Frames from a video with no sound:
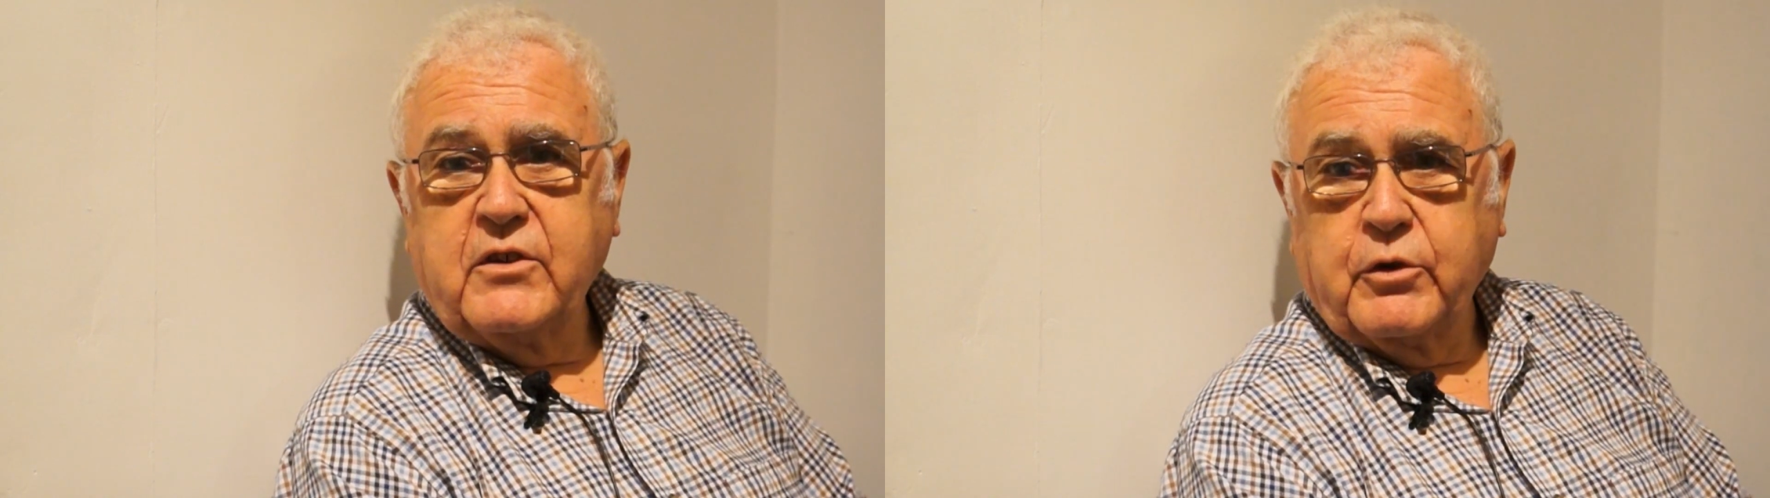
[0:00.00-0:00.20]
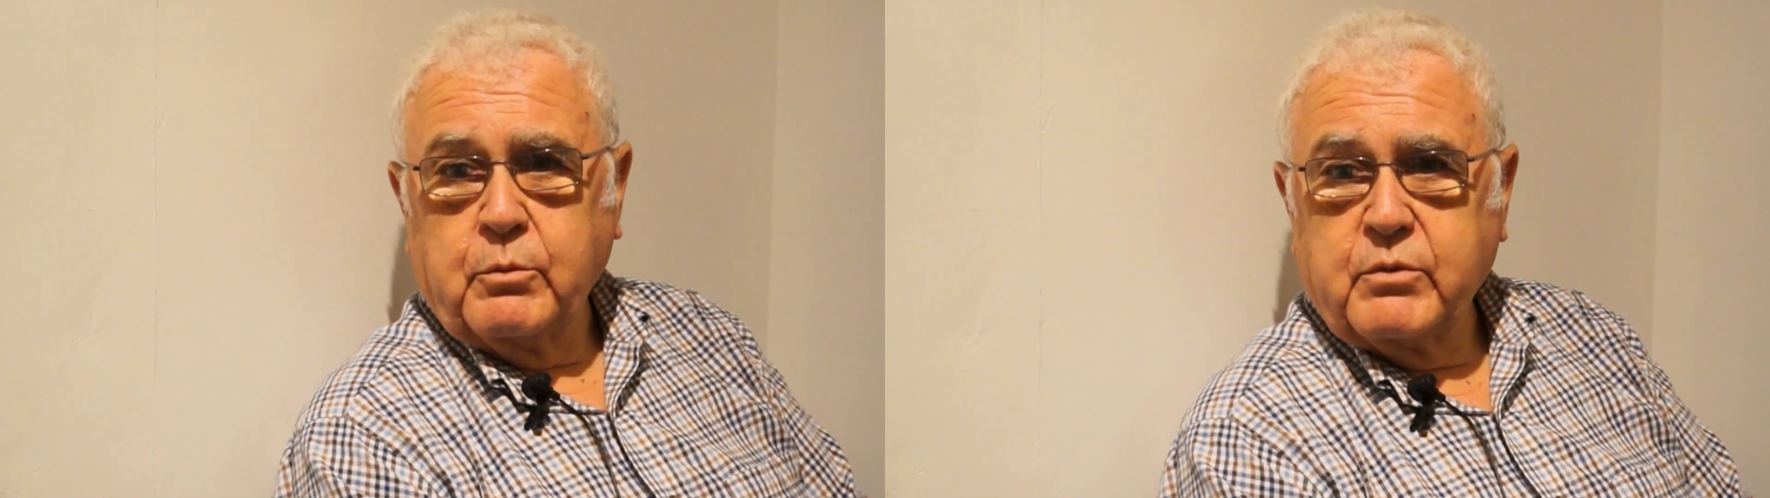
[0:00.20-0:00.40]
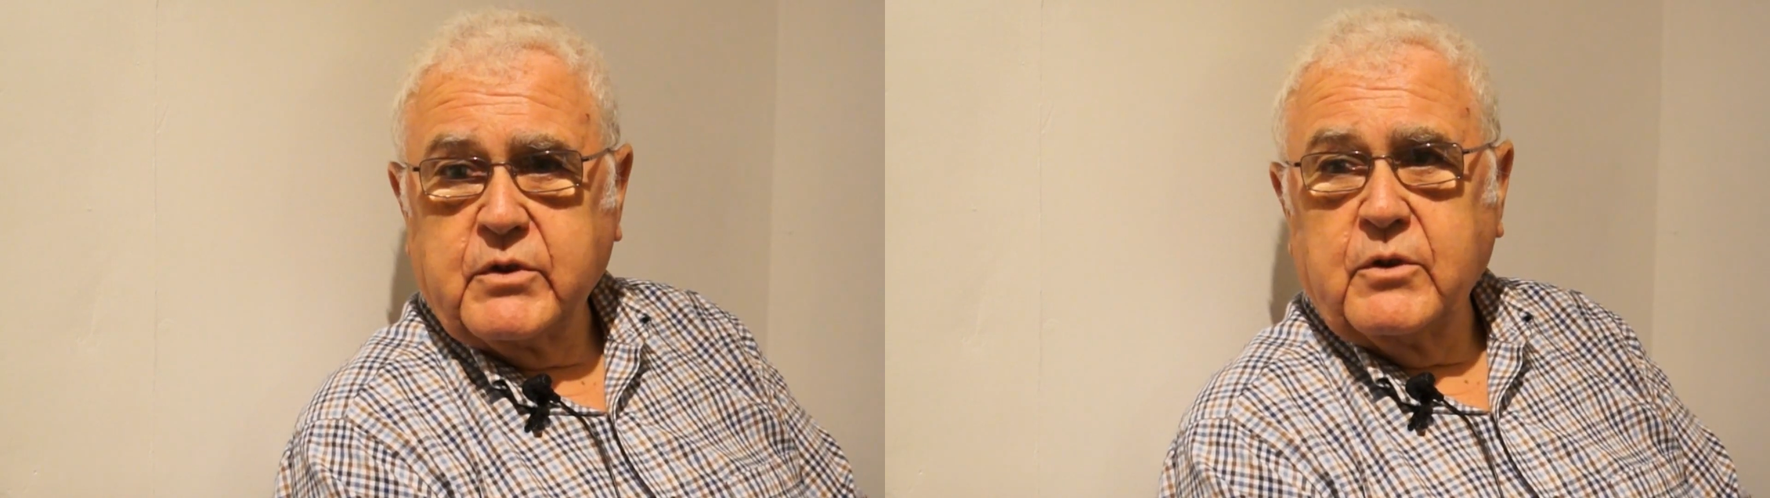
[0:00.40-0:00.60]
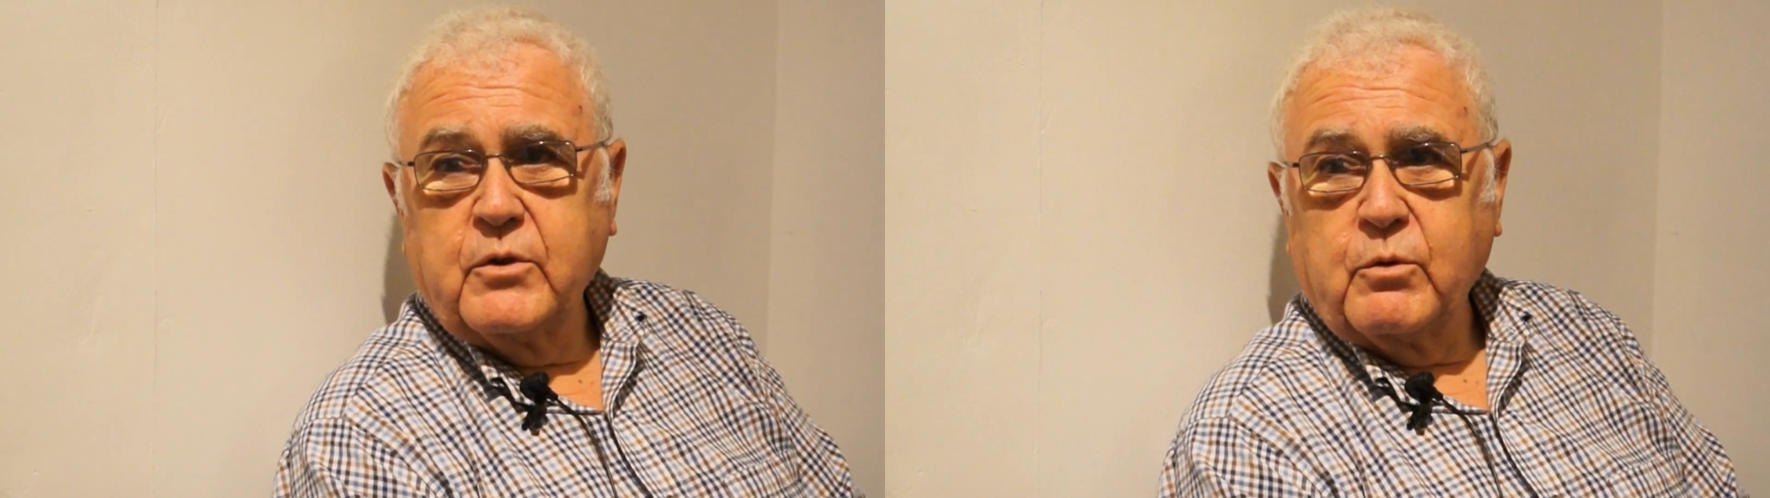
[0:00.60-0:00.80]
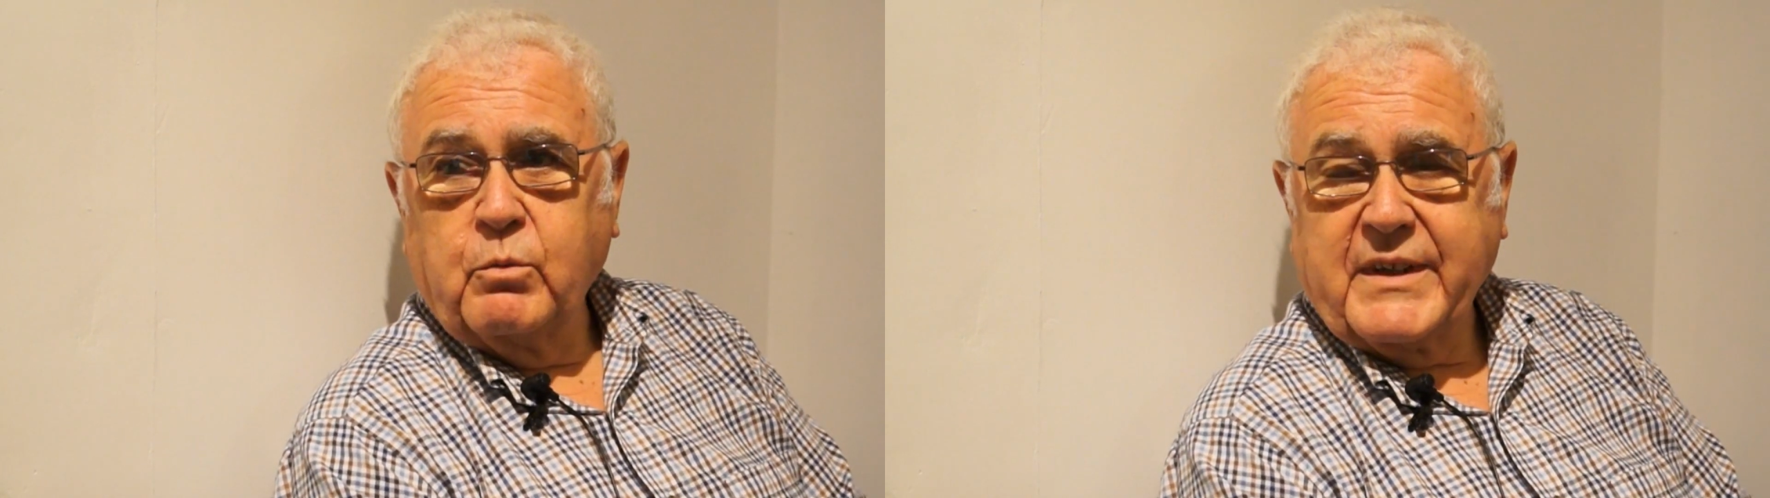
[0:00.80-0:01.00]
groups
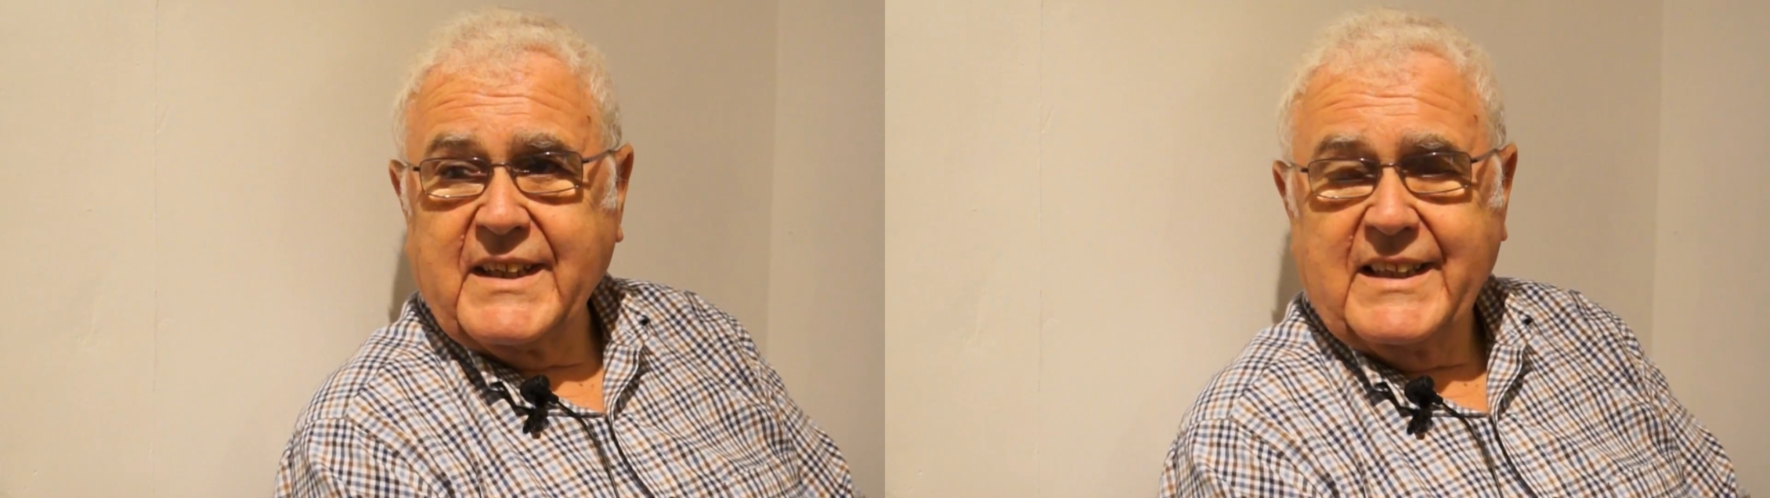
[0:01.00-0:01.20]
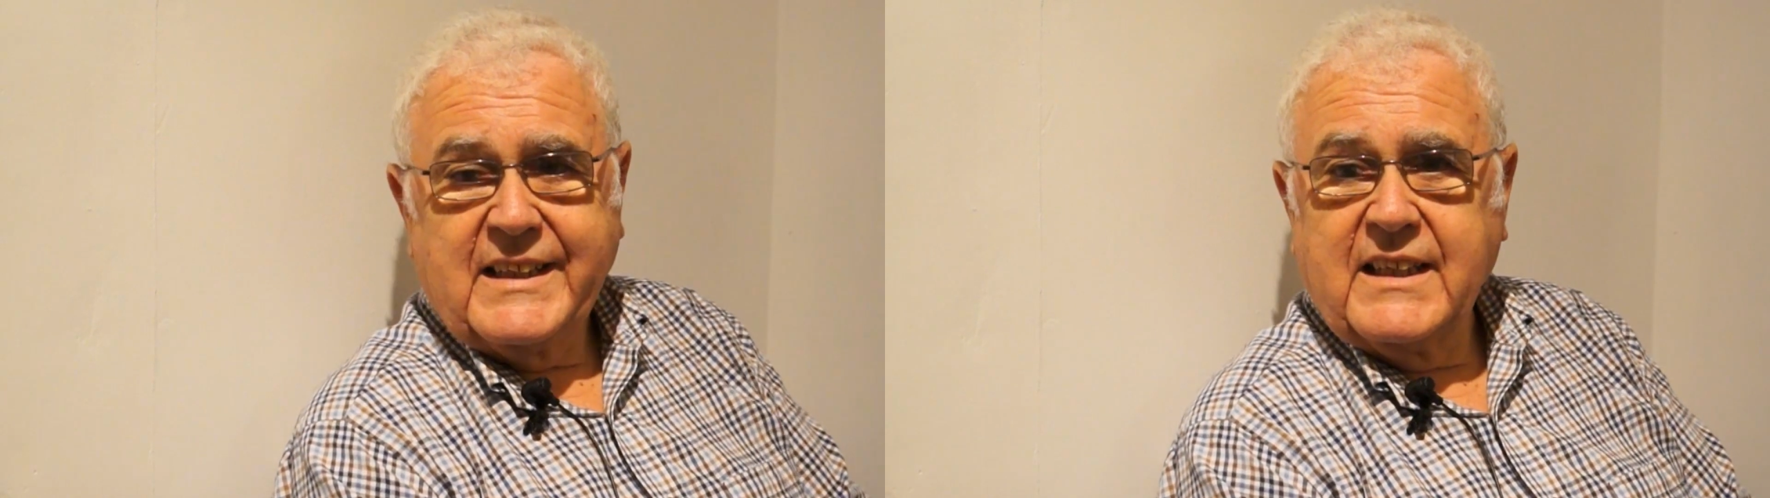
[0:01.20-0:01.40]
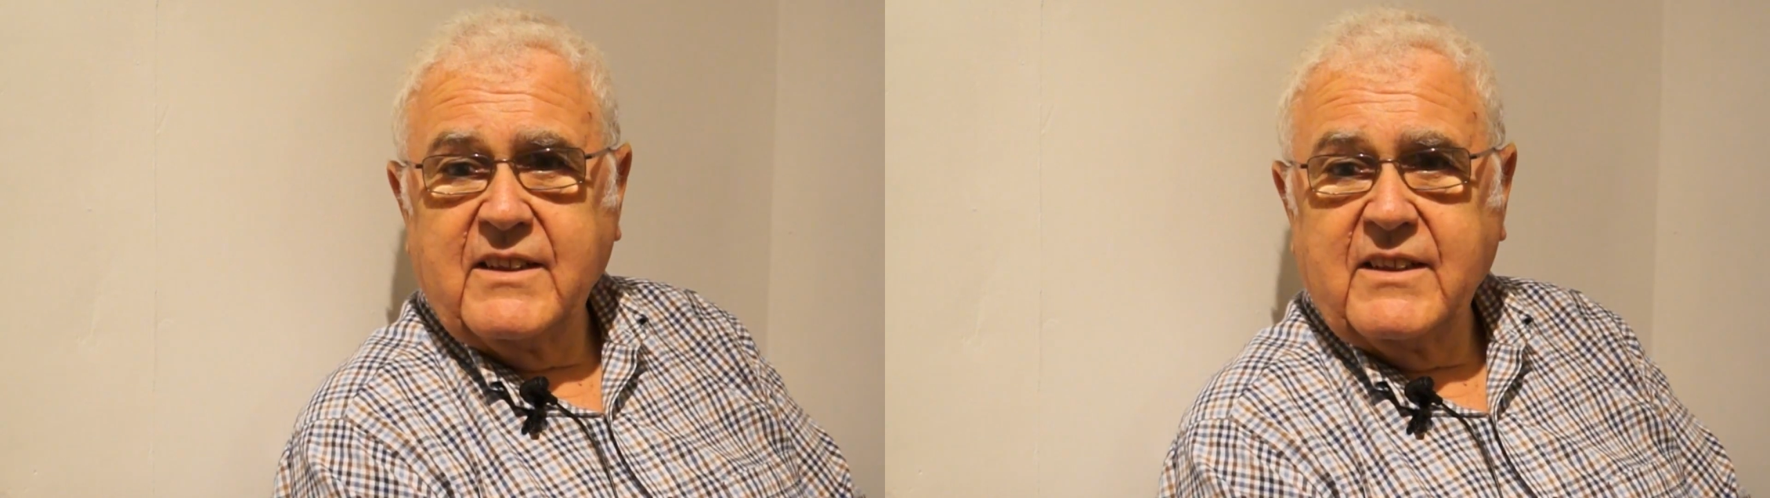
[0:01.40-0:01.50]
who are working